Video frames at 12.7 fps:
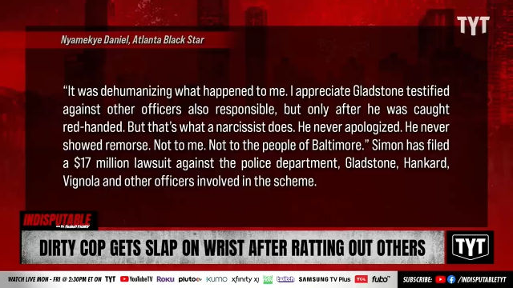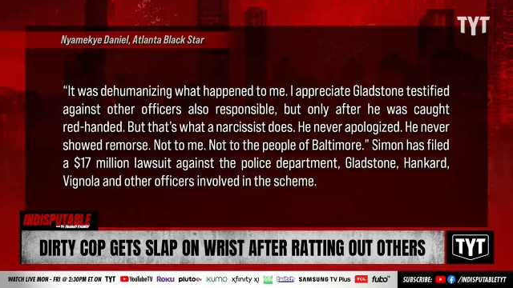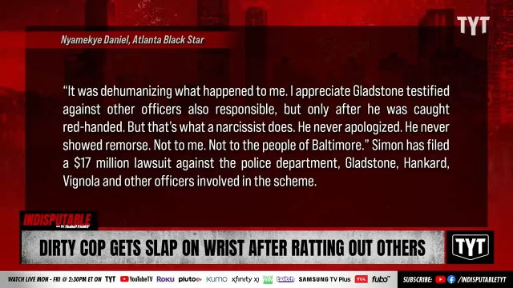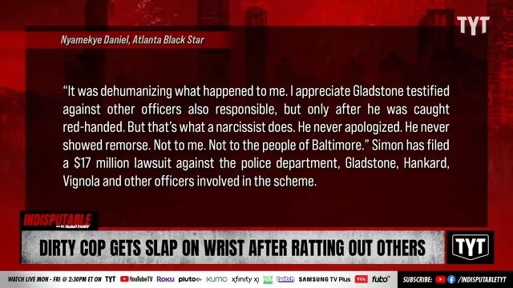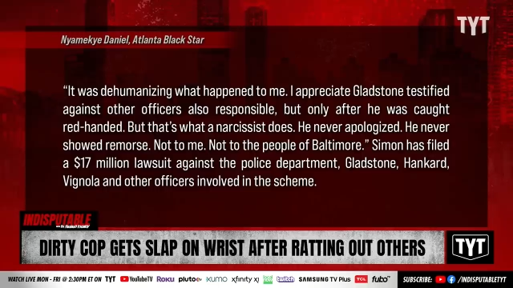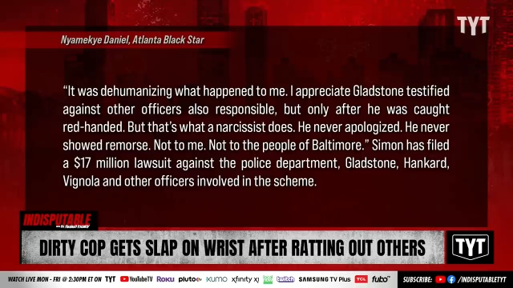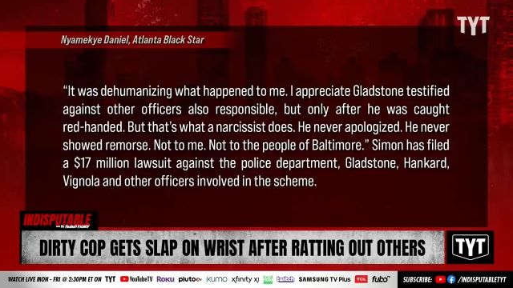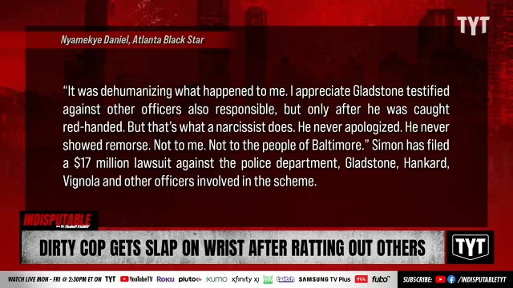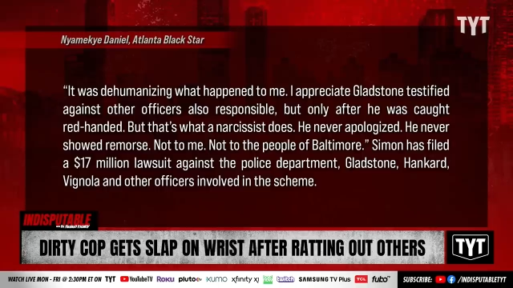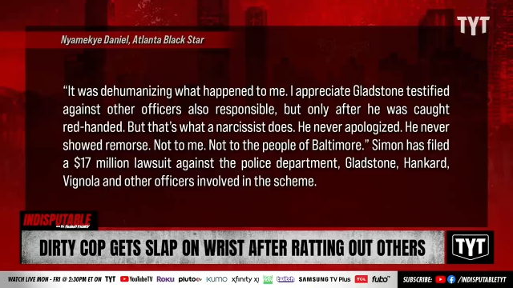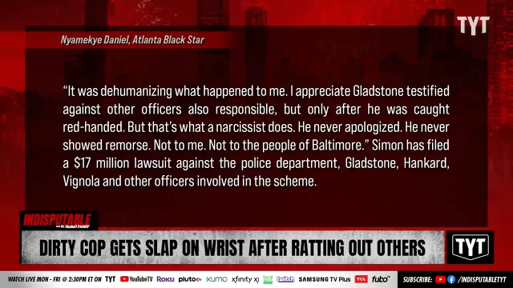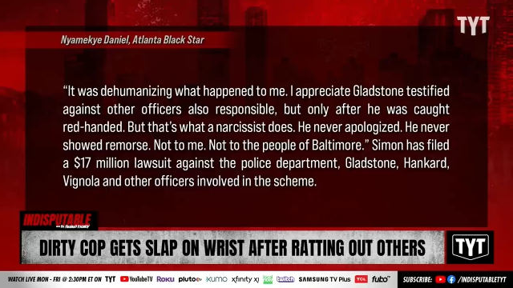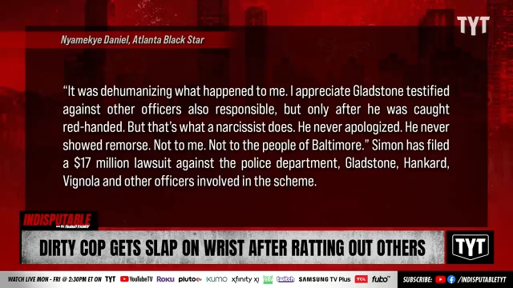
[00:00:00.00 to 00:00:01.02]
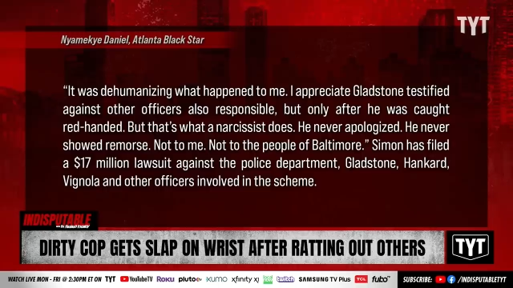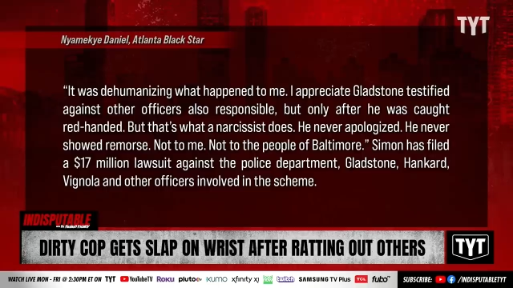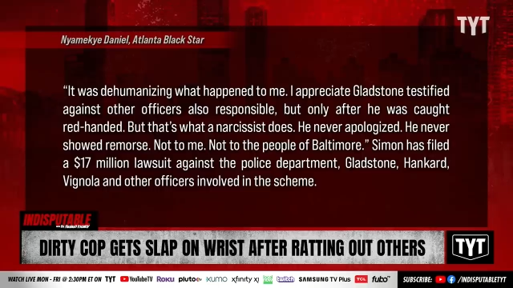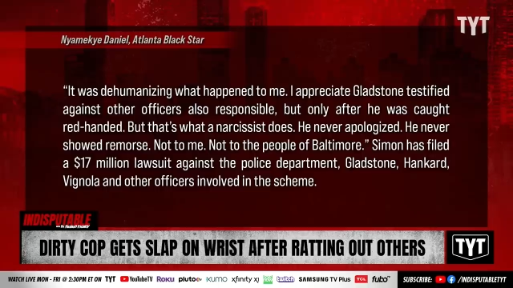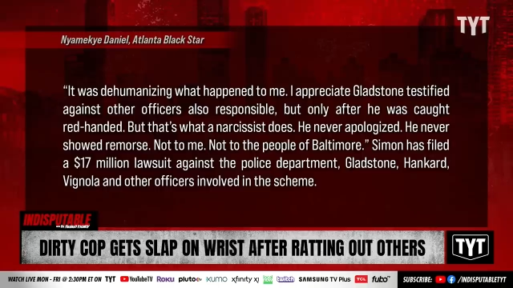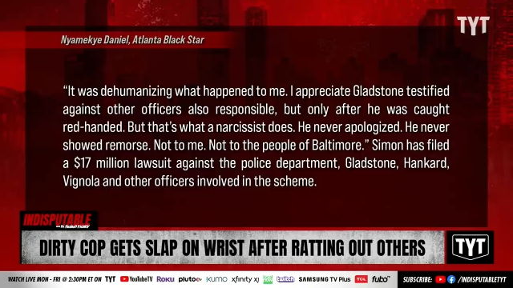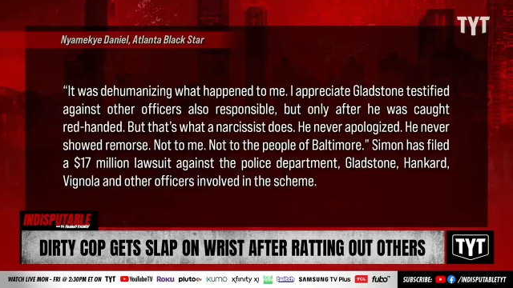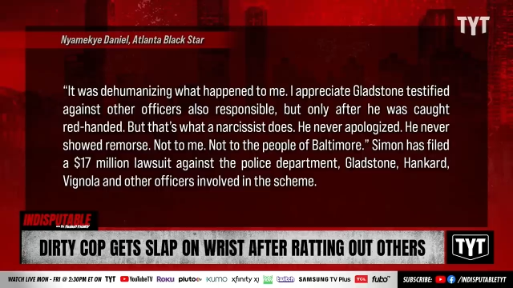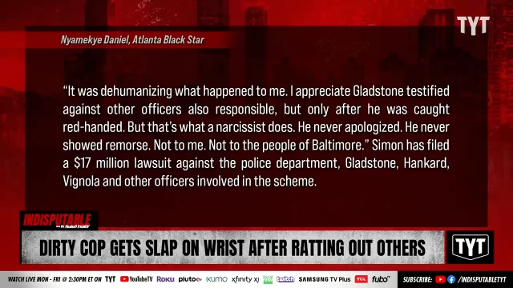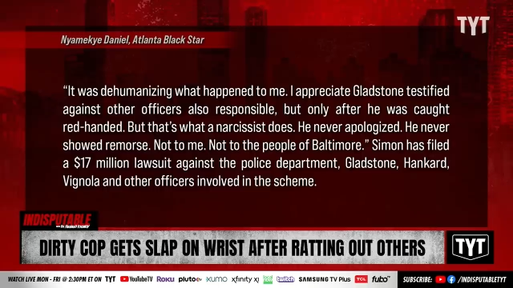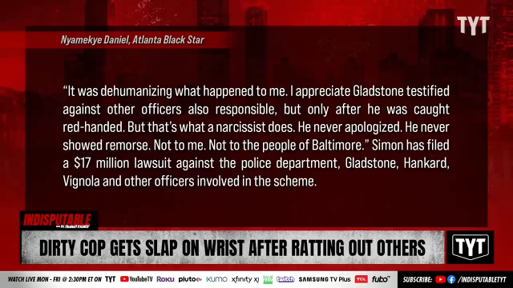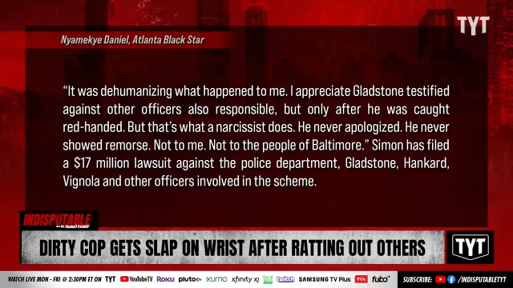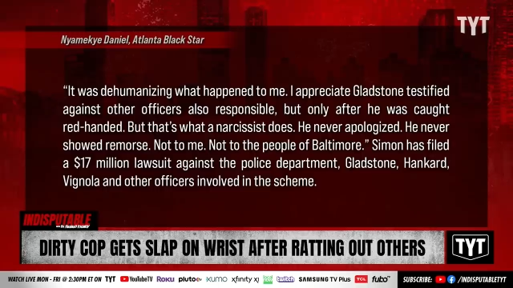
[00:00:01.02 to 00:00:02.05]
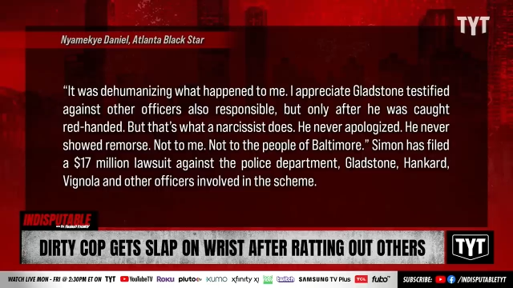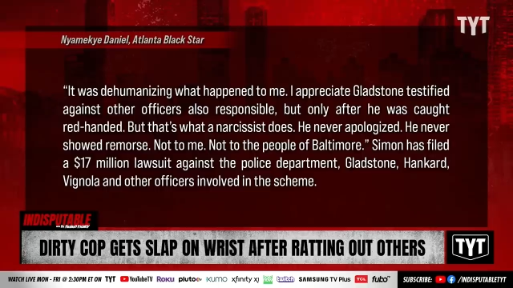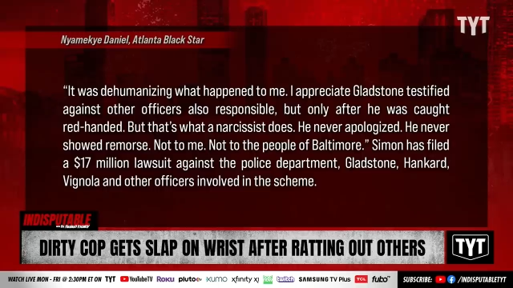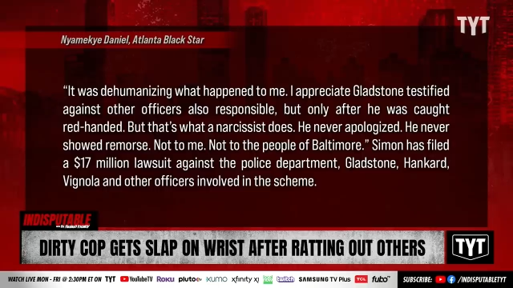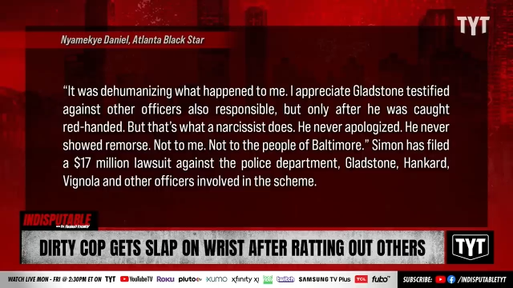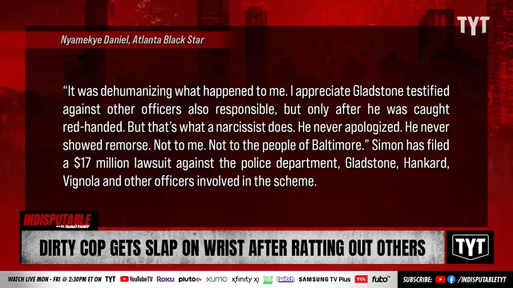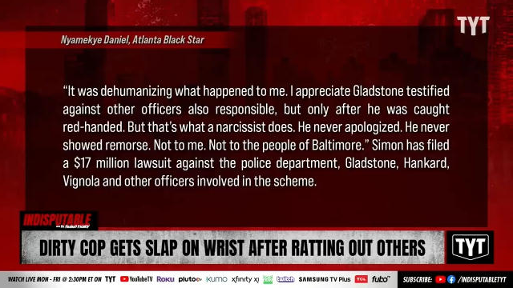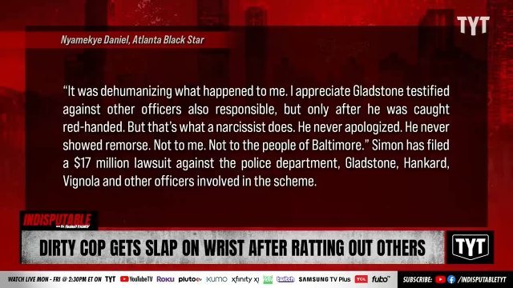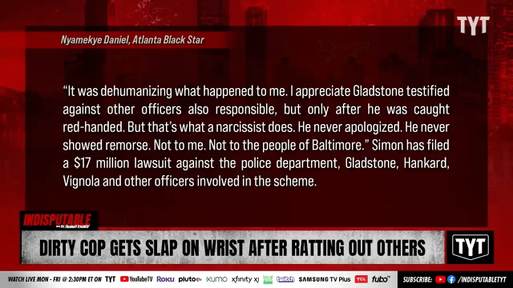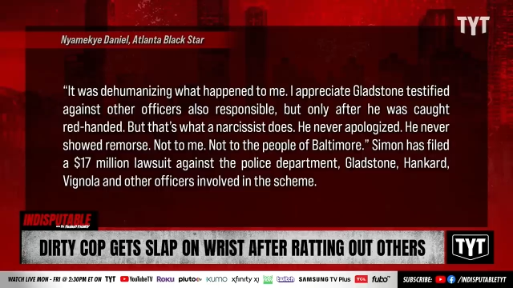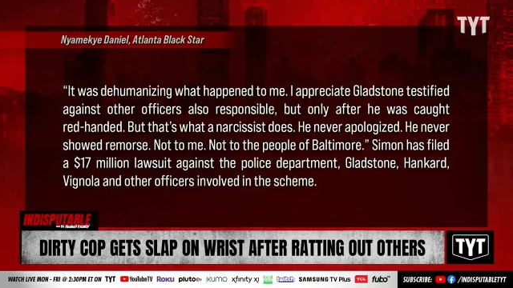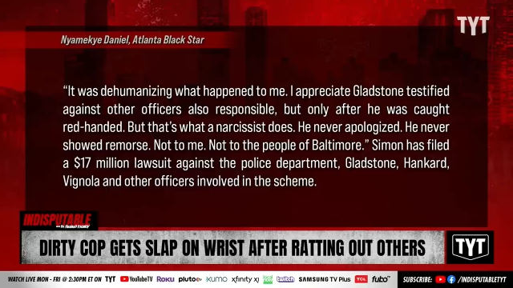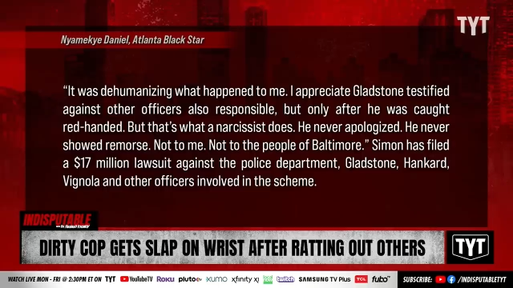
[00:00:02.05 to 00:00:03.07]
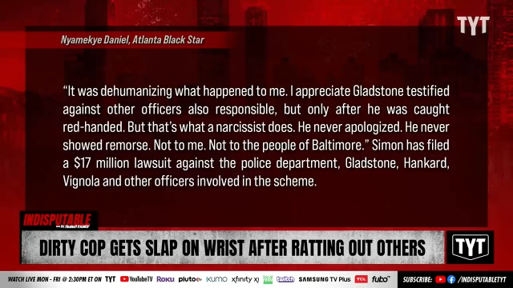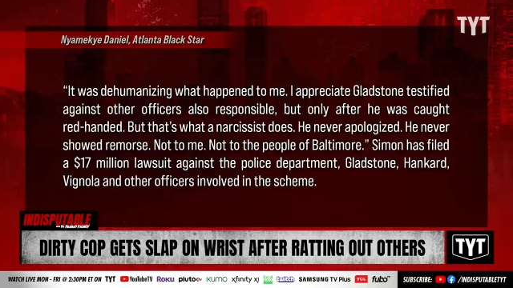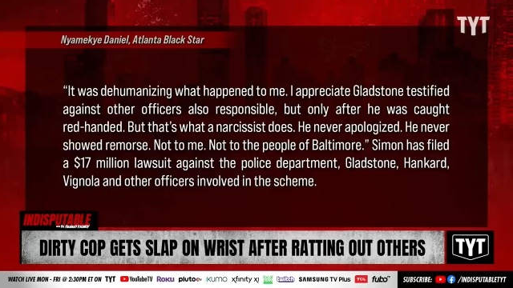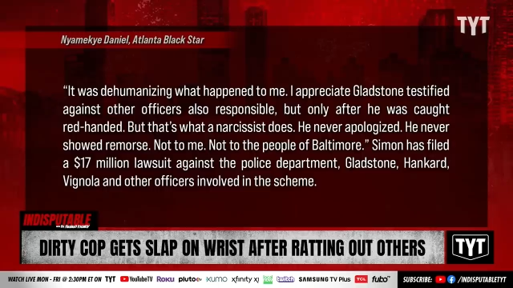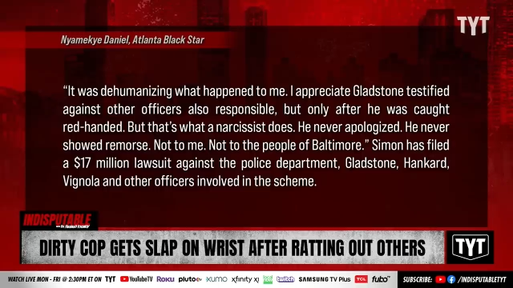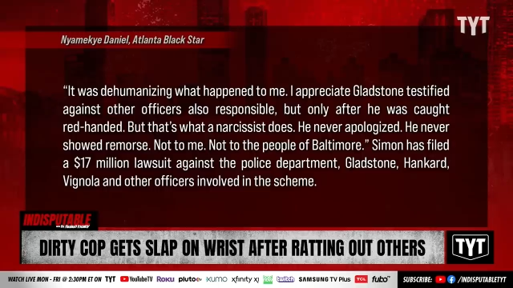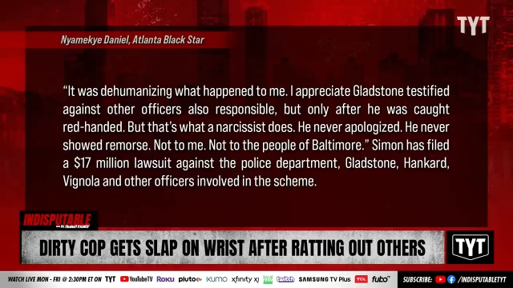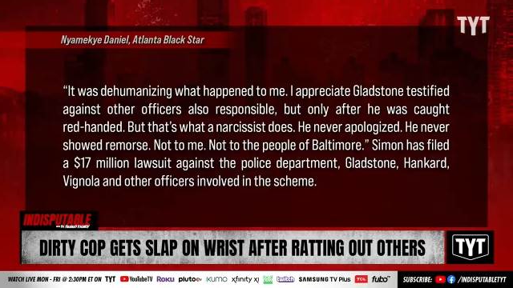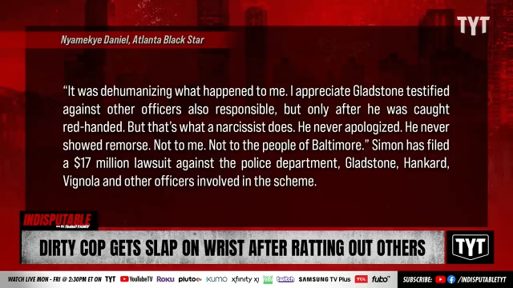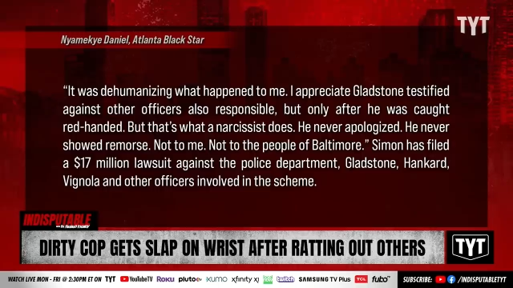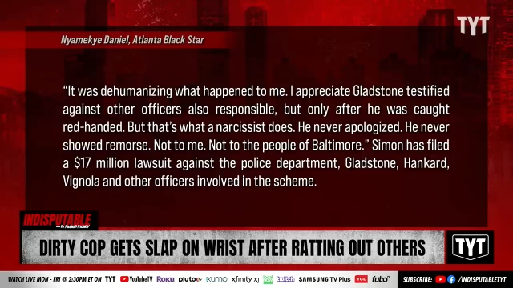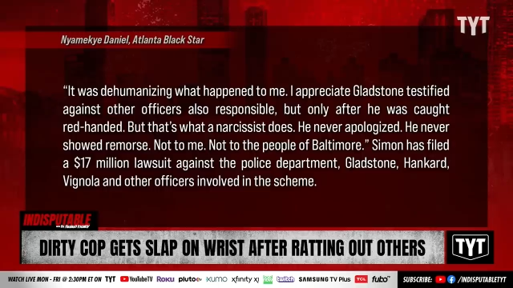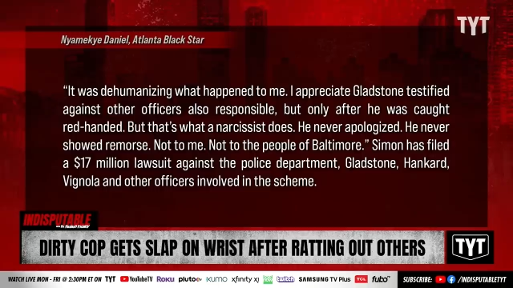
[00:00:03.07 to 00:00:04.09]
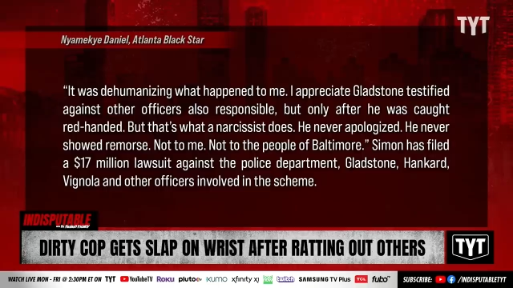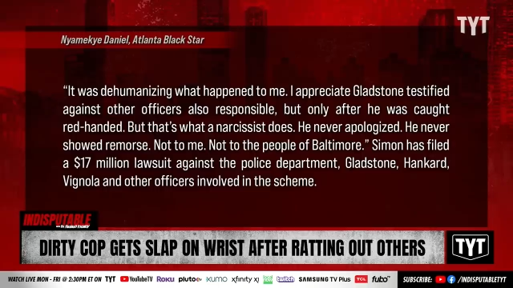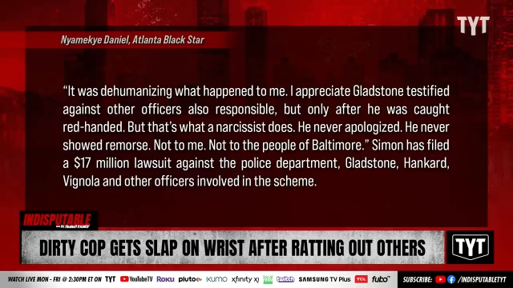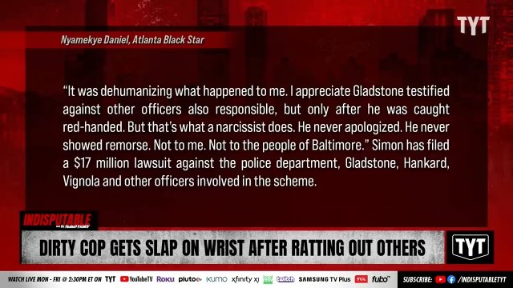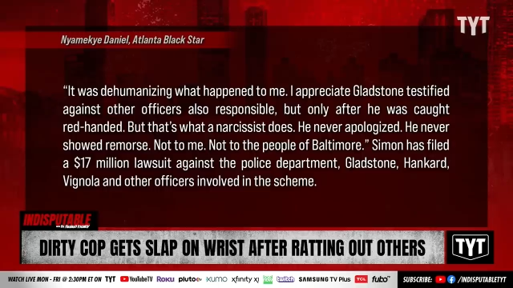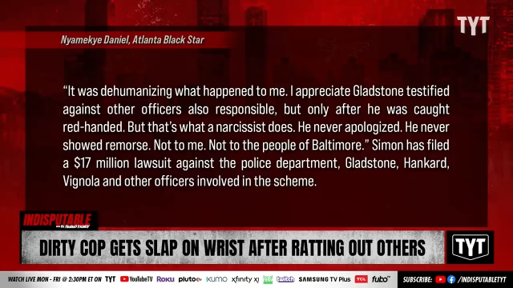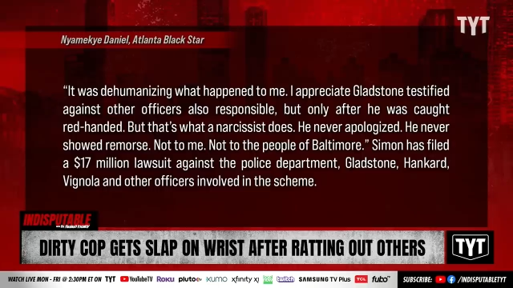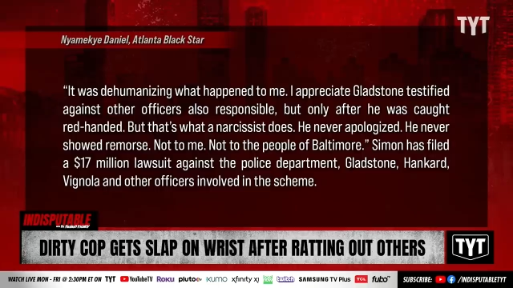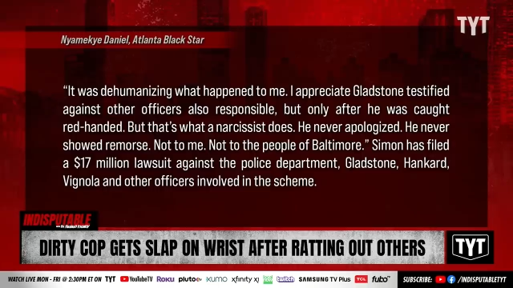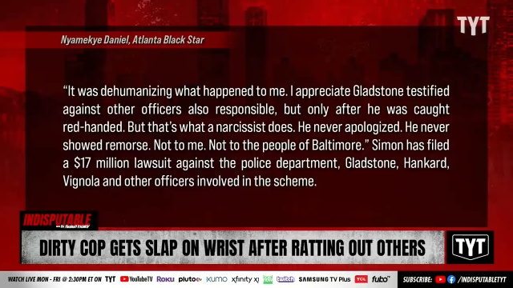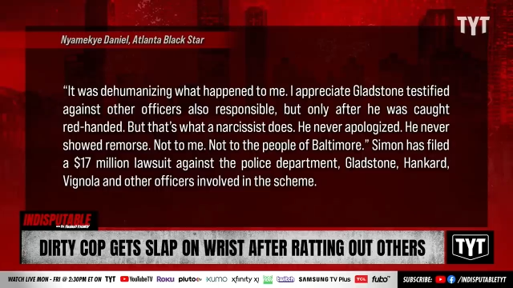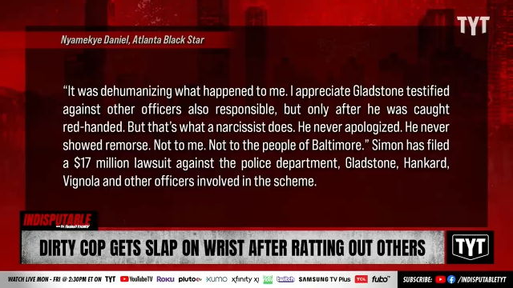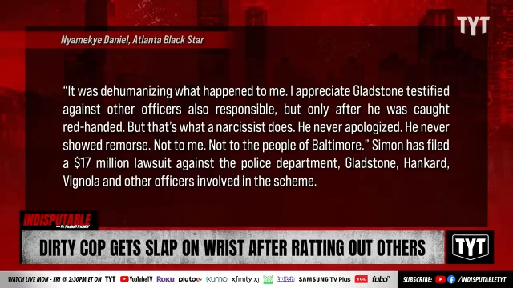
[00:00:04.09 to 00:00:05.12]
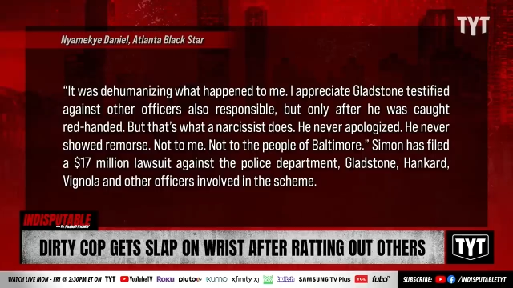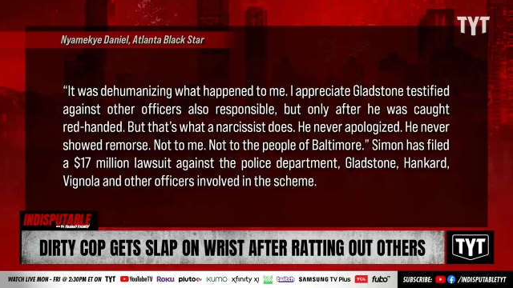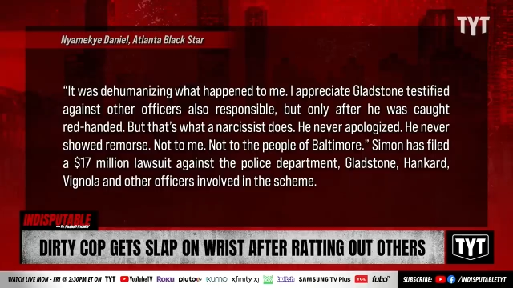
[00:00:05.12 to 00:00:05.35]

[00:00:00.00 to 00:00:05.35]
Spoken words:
Nobody's mouth can be seen.